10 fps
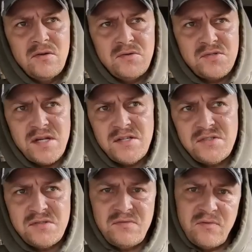
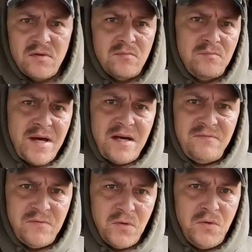hallucinations from
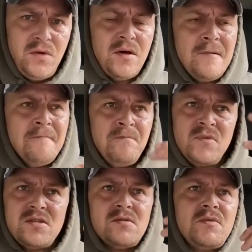bad food
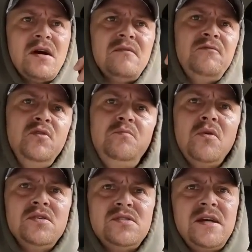some kind of food
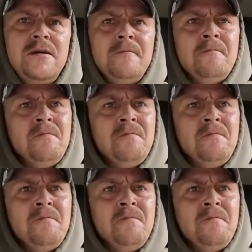poisoning